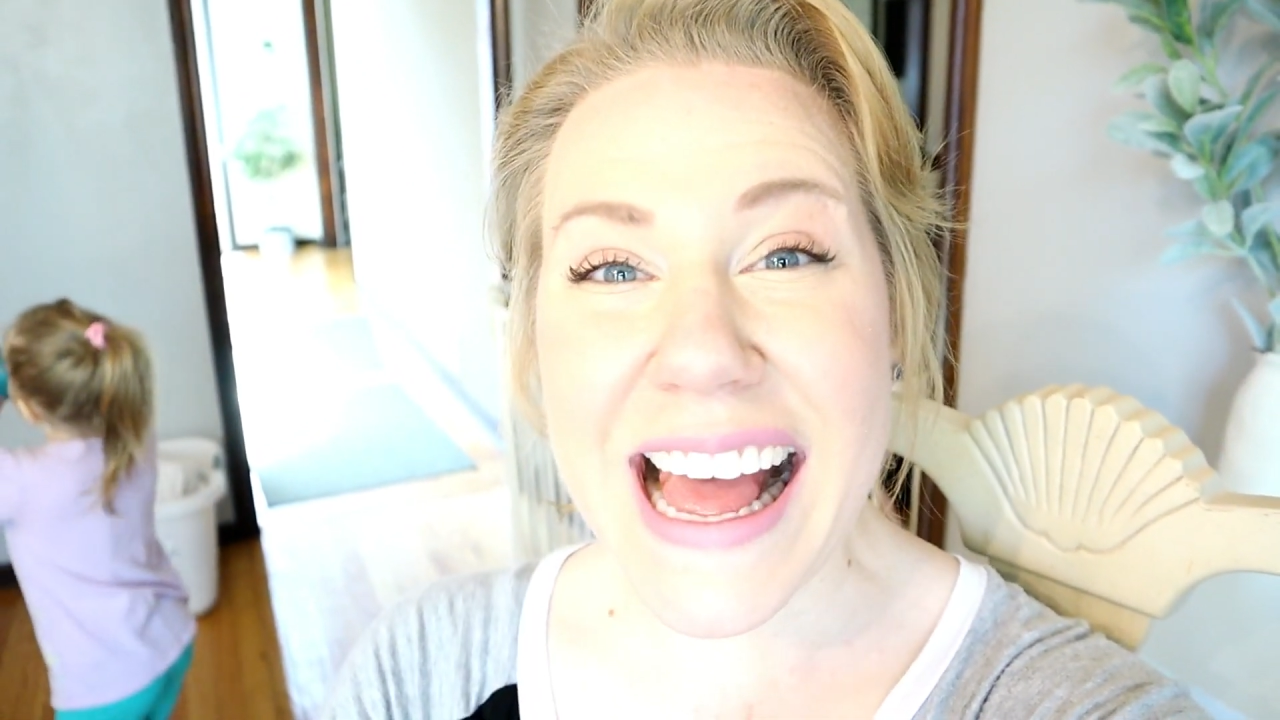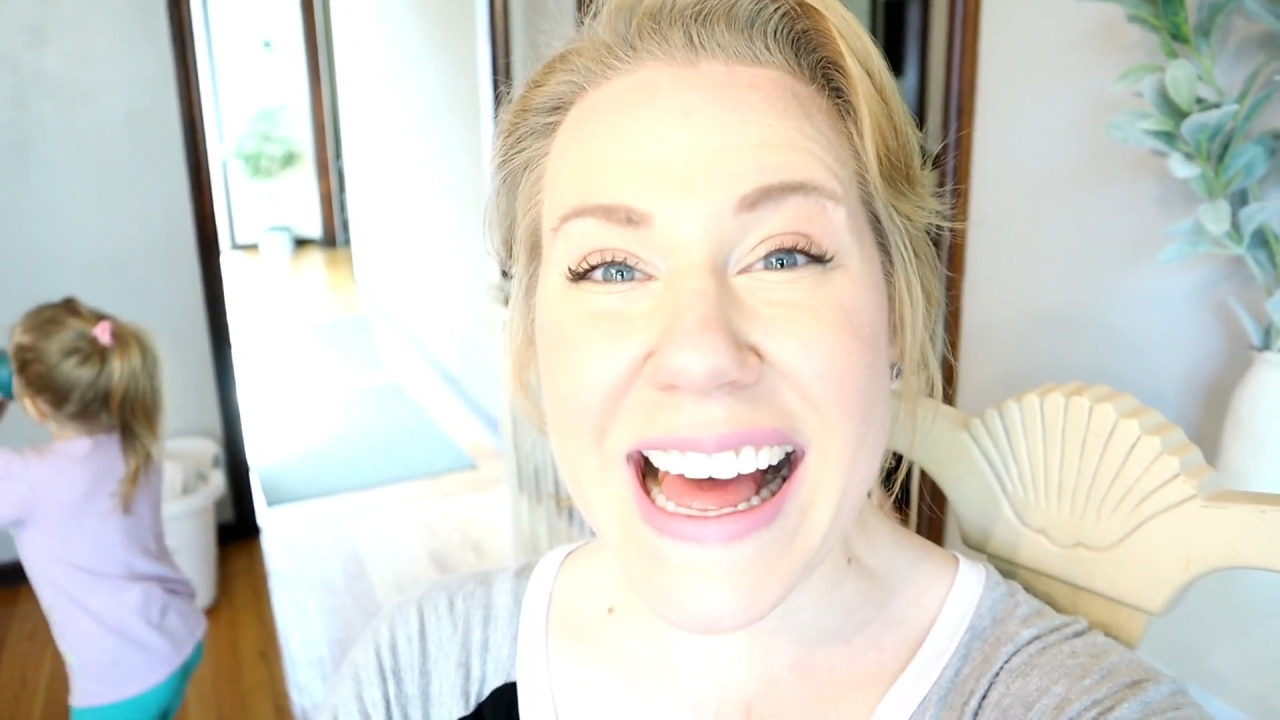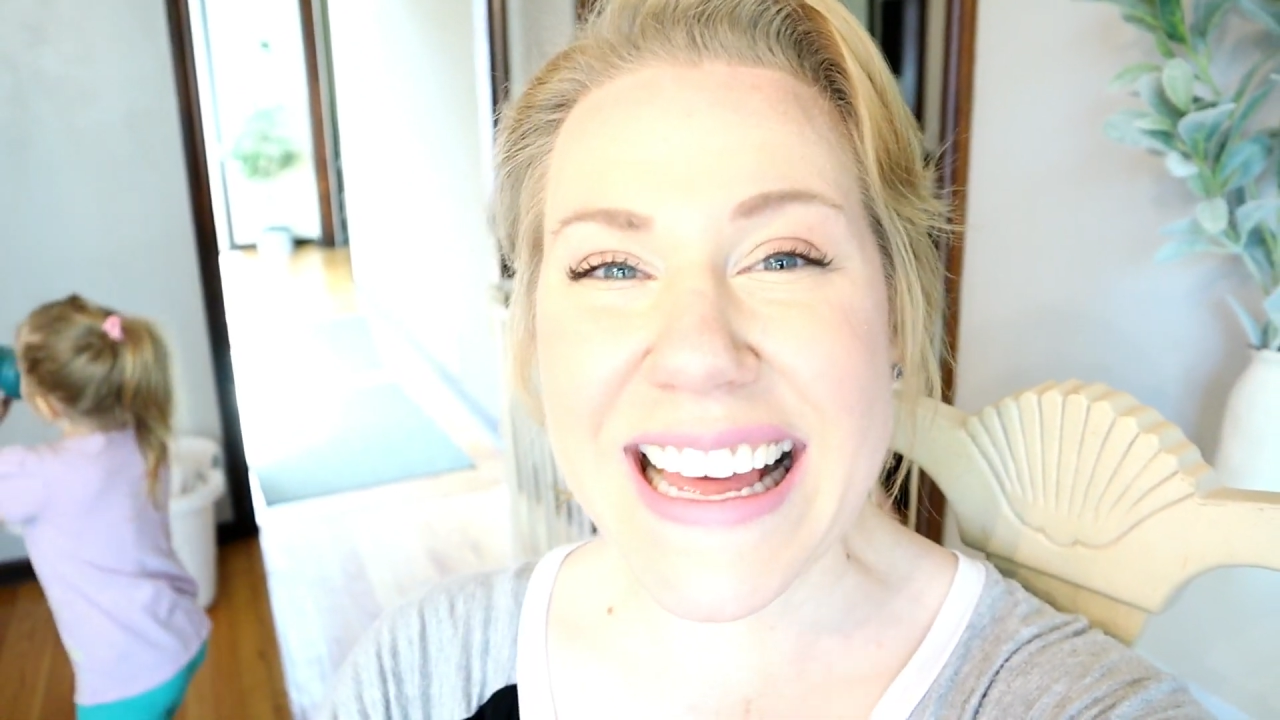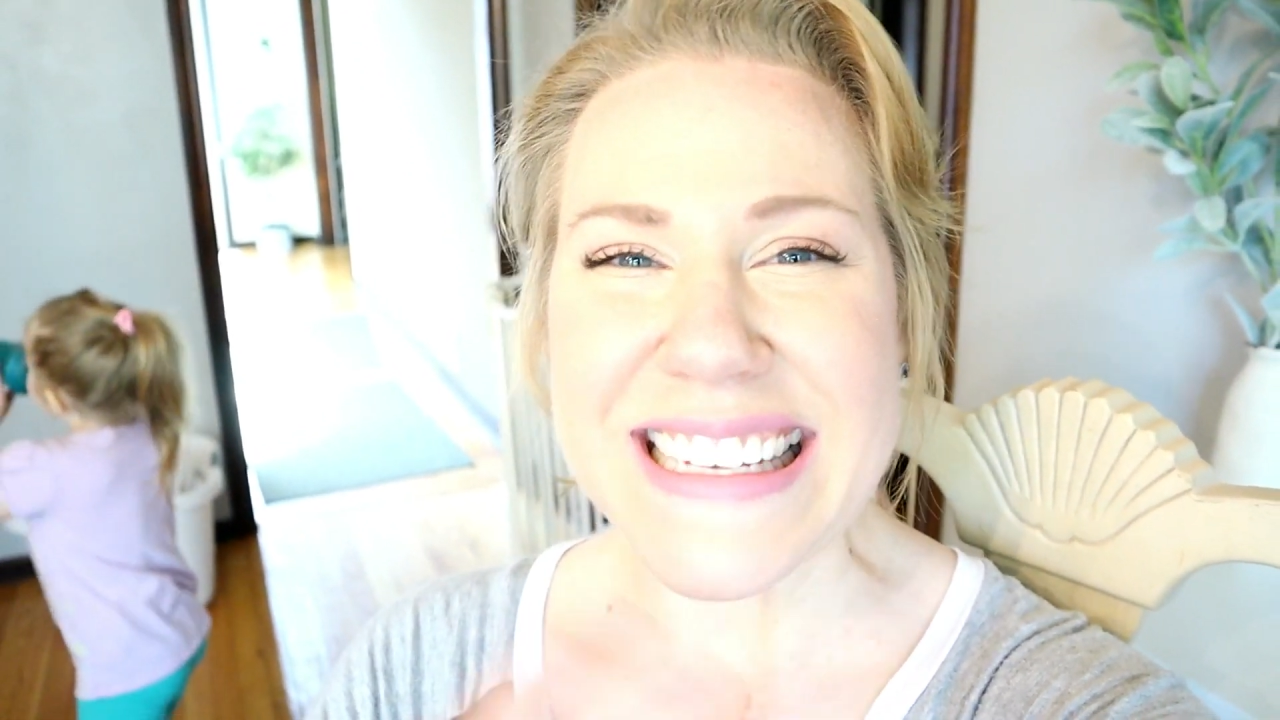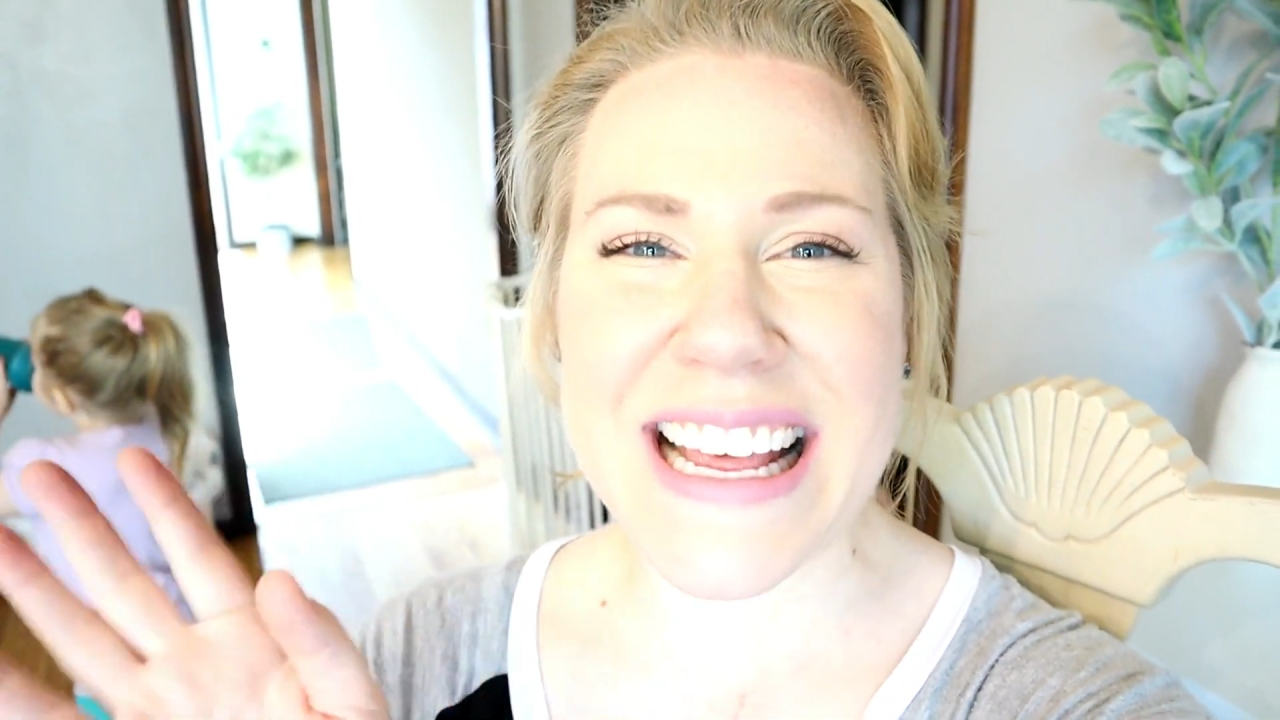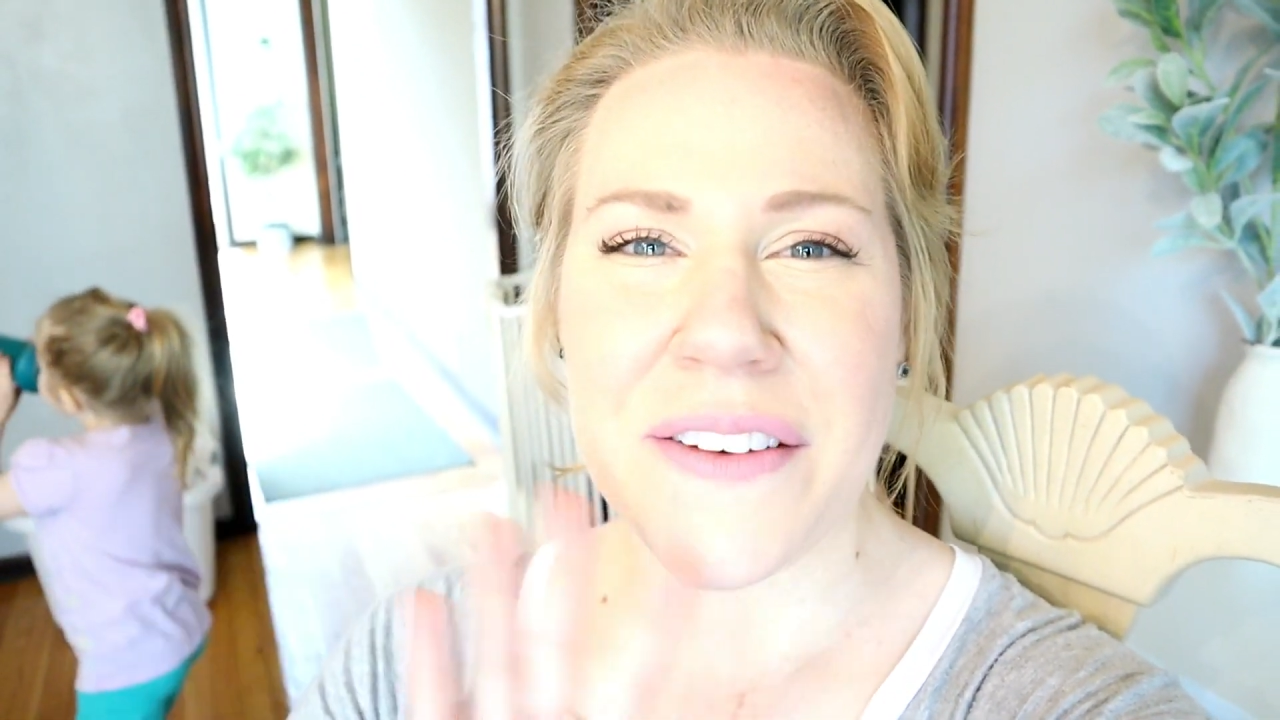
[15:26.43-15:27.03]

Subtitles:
guys.